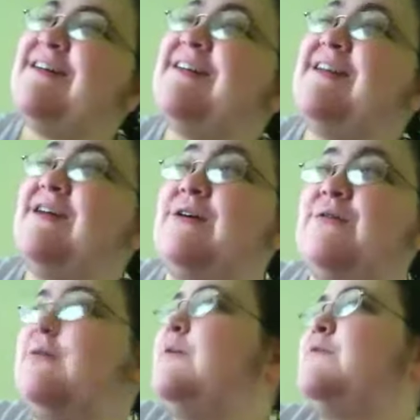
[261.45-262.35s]
No, it
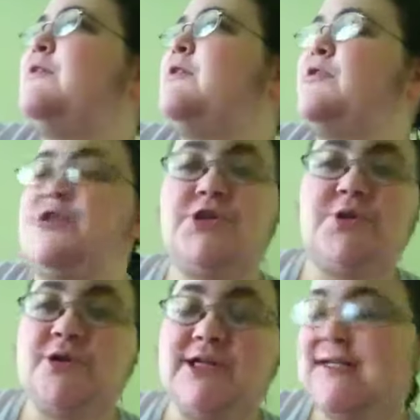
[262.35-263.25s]
was a little
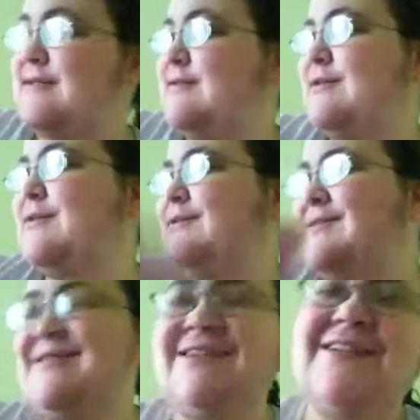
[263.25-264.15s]
short.
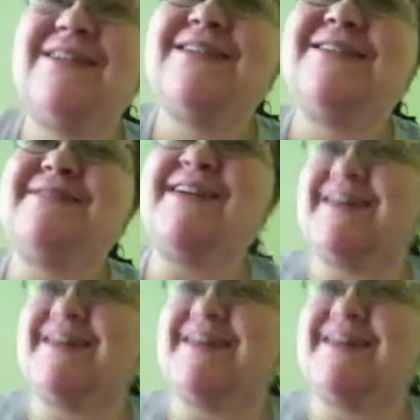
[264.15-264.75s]
But,